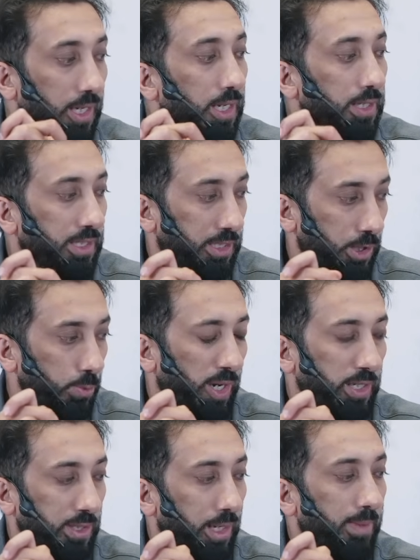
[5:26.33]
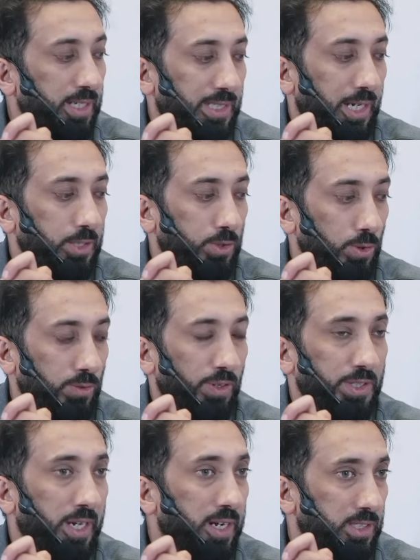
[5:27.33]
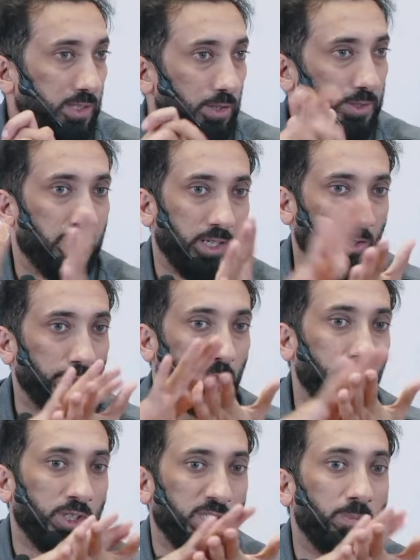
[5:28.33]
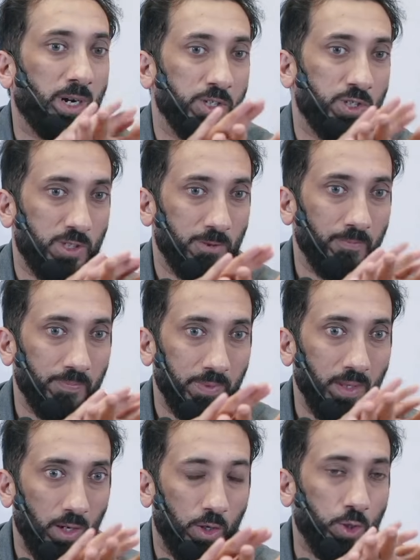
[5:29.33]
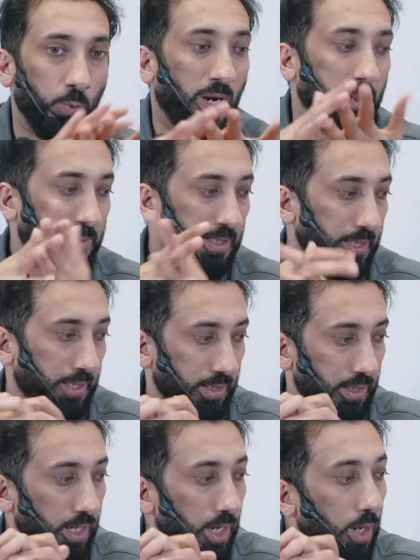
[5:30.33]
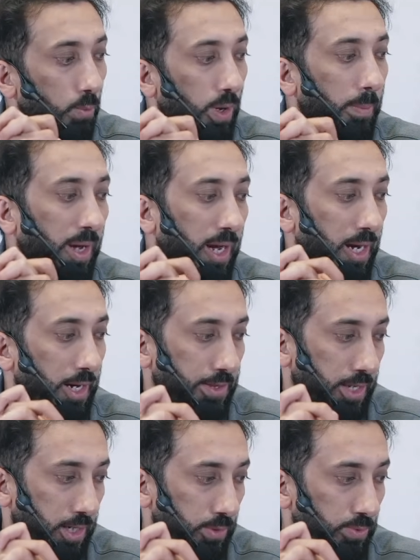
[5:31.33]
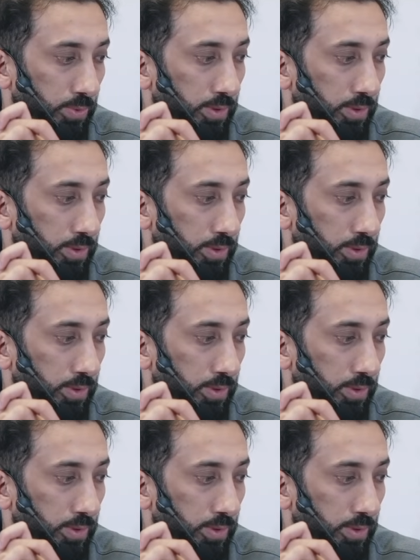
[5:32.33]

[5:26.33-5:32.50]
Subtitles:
This is why tamasa is used for darasa. Darasa also to smudge or to wipe clean. Wamha atharahu.